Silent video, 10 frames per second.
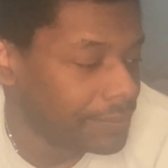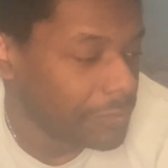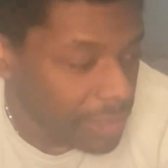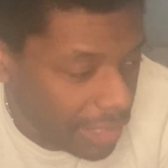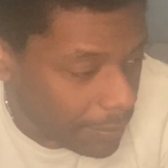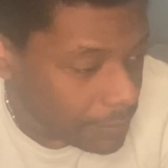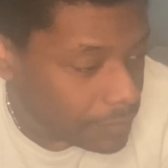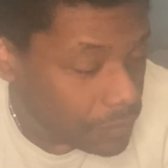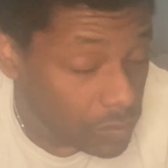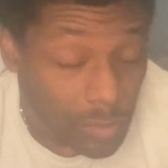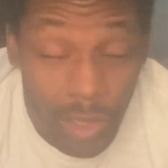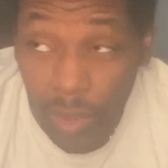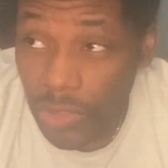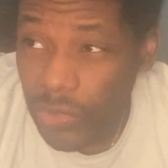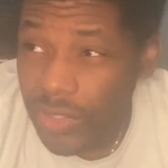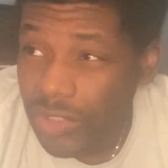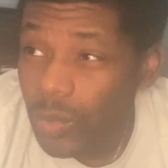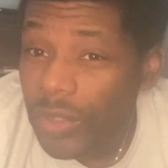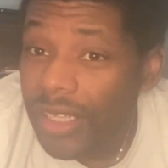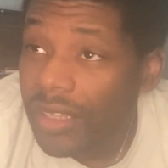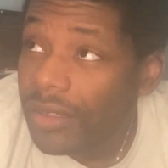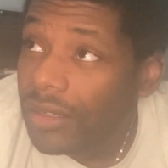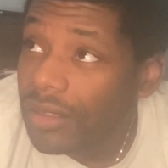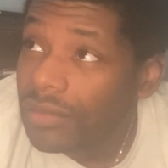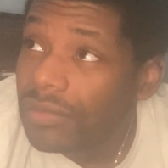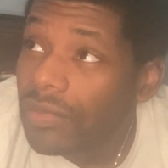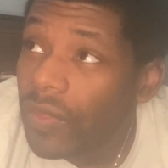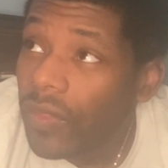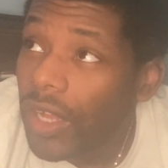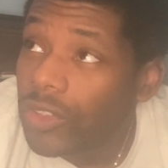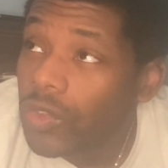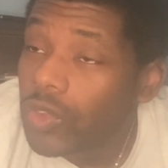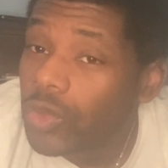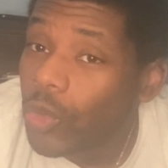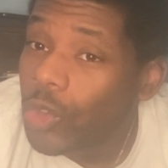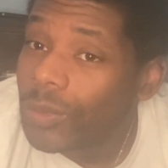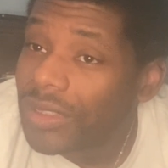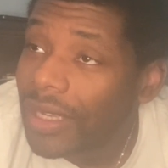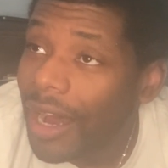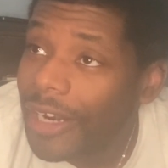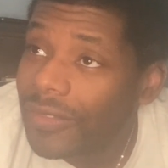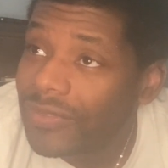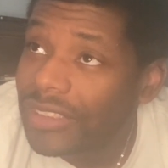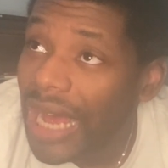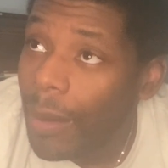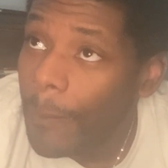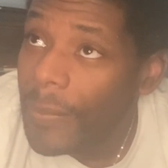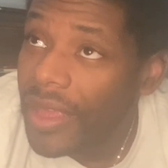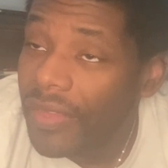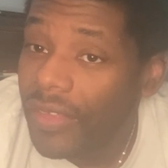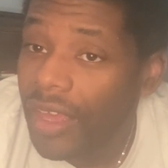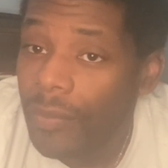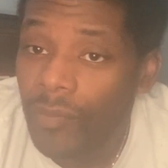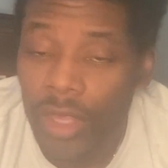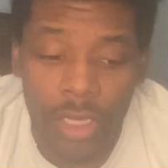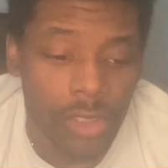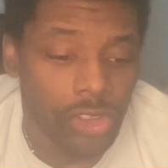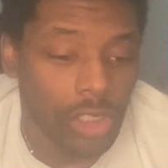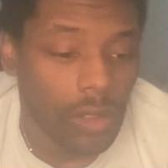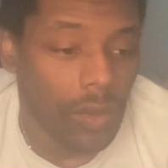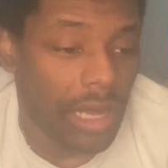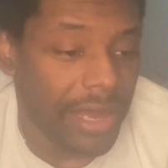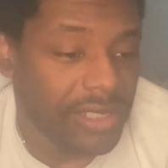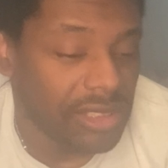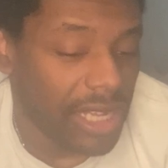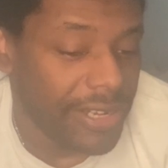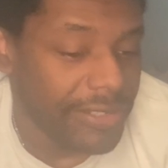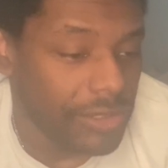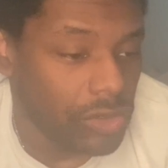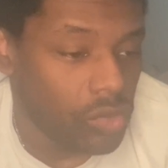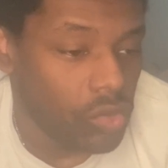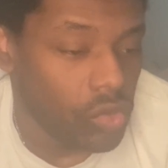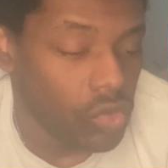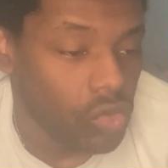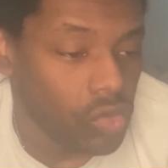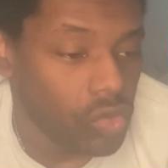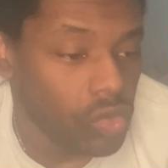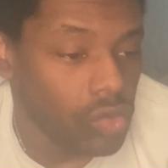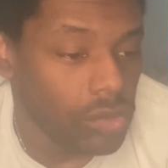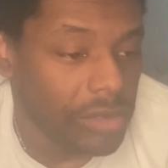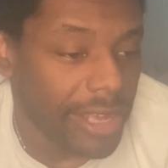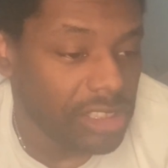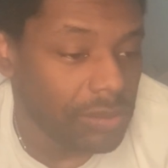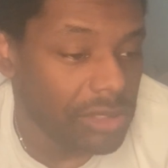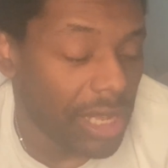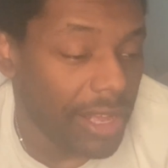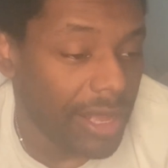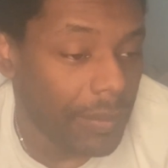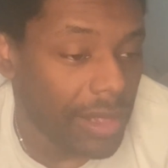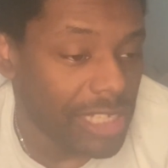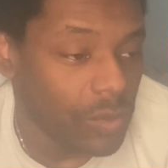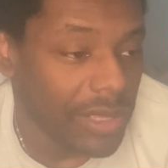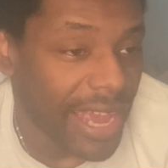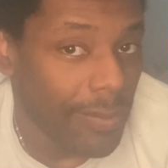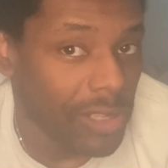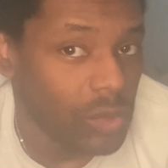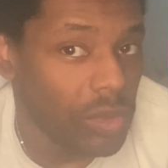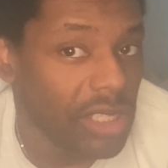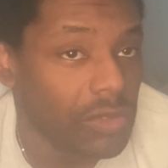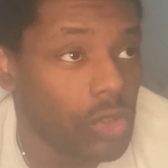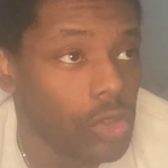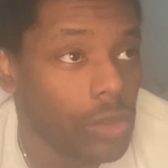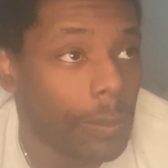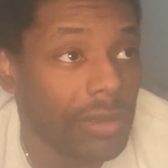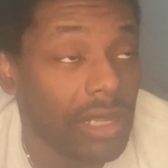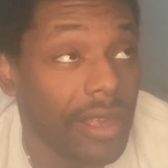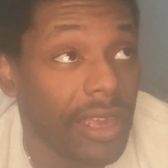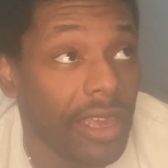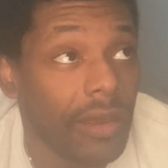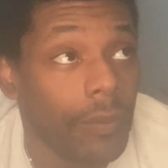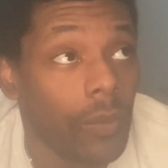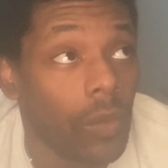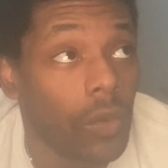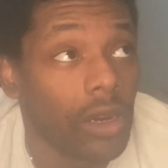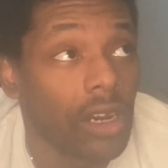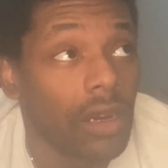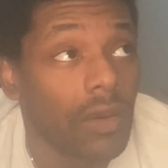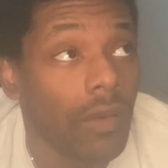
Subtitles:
Yeah. Also this week, thunderstorms kind of stopped being a thing. So I decided to take some time last week and this week to play more